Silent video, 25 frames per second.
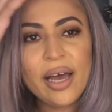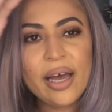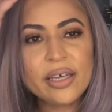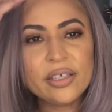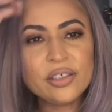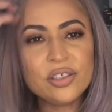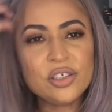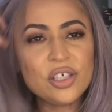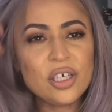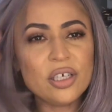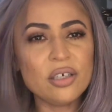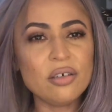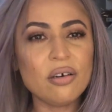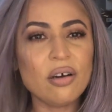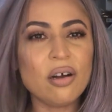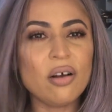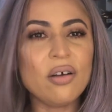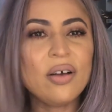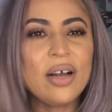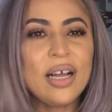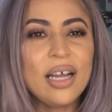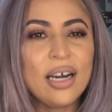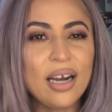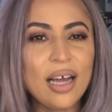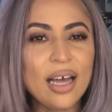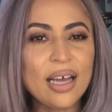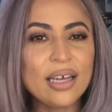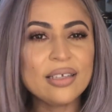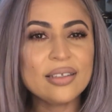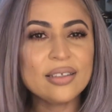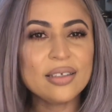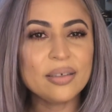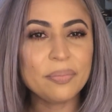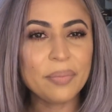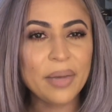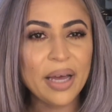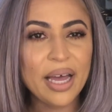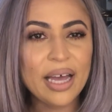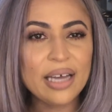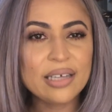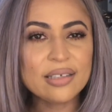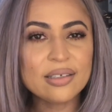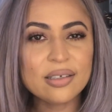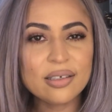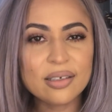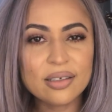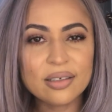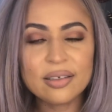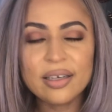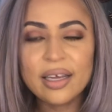yeah, in general, I like the
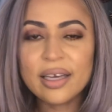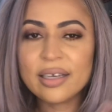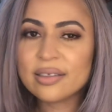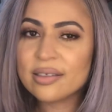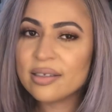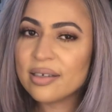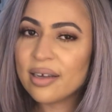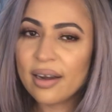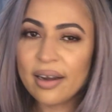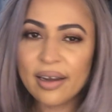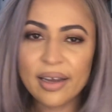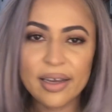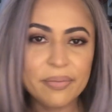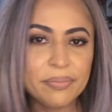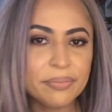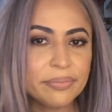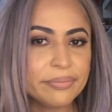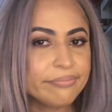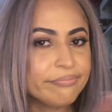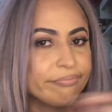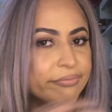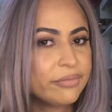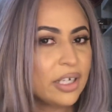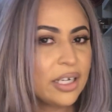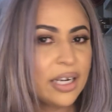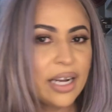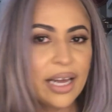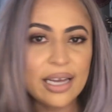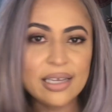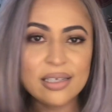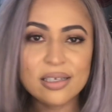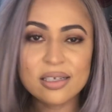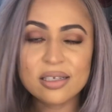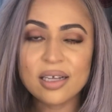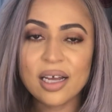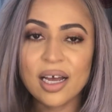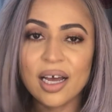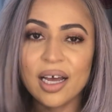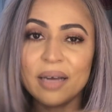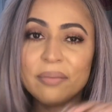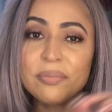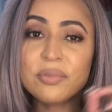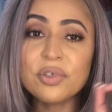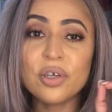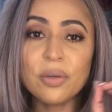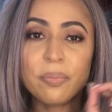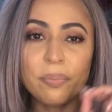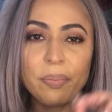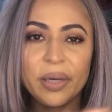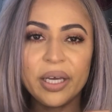mask. Last time,
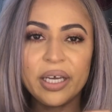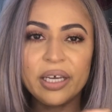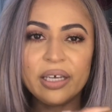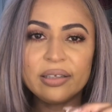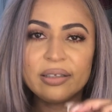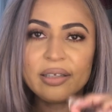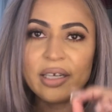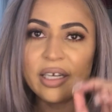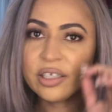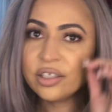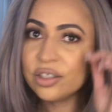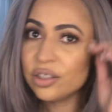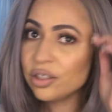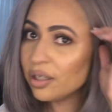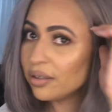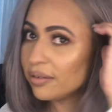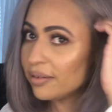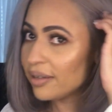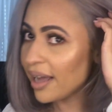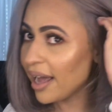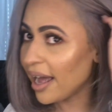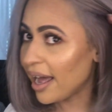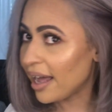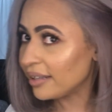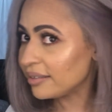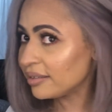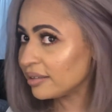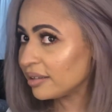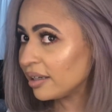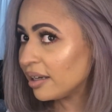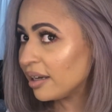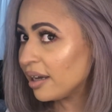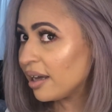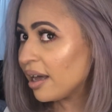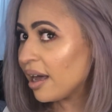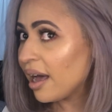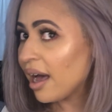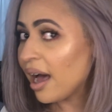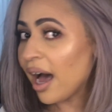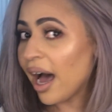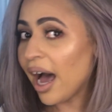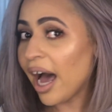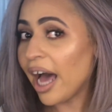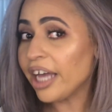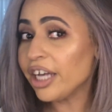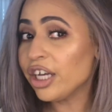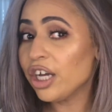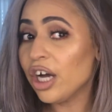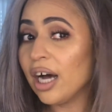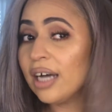so pay attention that
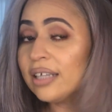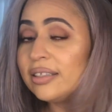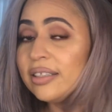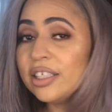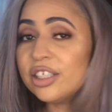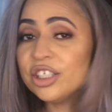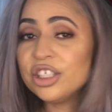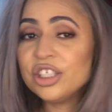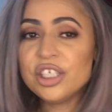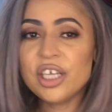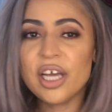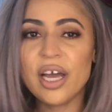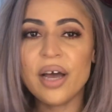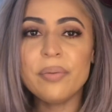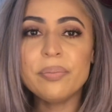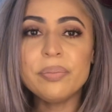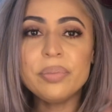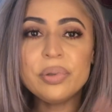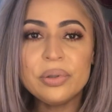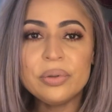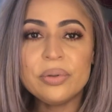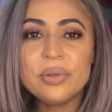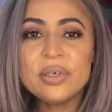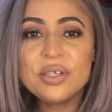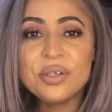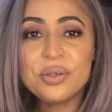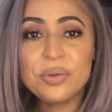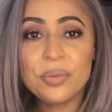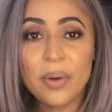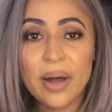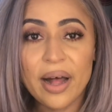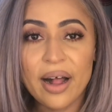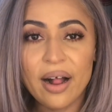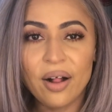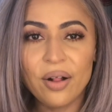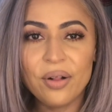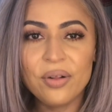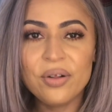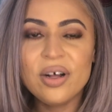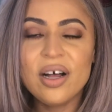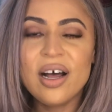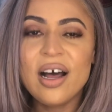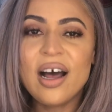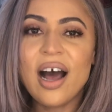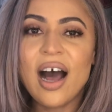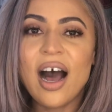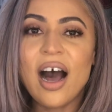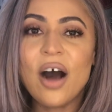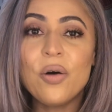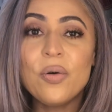I got the shampoo as well.
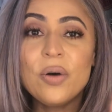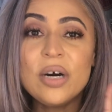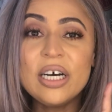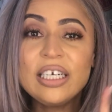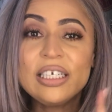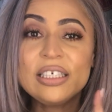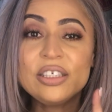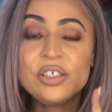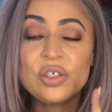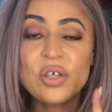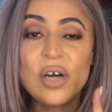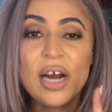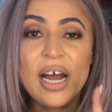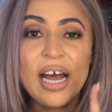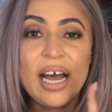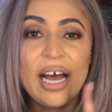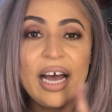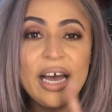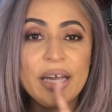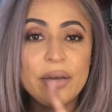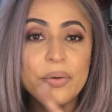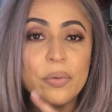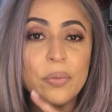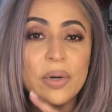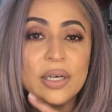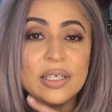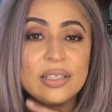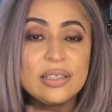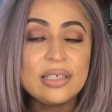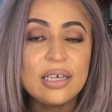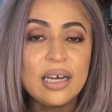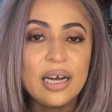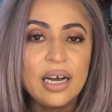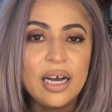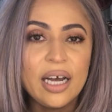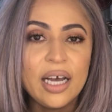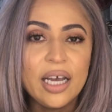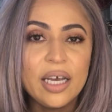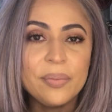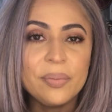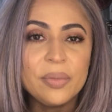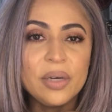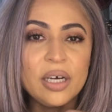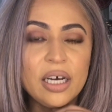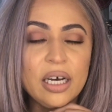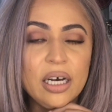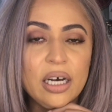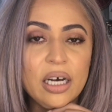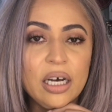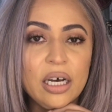I wanna try one time